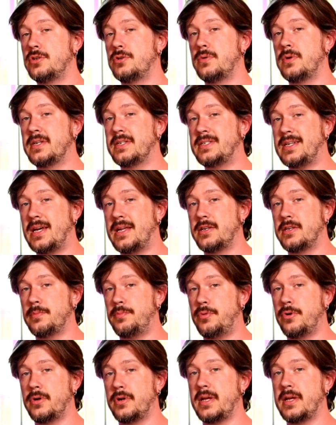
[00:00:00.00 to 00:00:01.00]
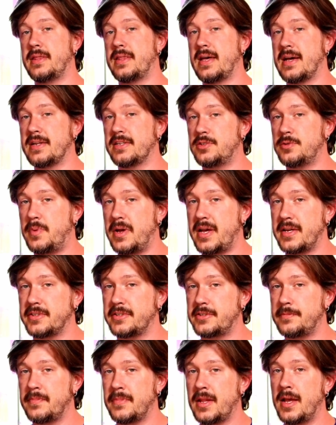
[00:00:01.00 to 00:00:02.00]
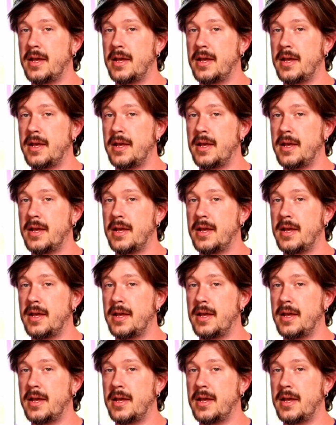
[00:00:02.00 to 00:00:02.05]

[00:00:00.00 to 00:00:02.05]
you intend to put in that space.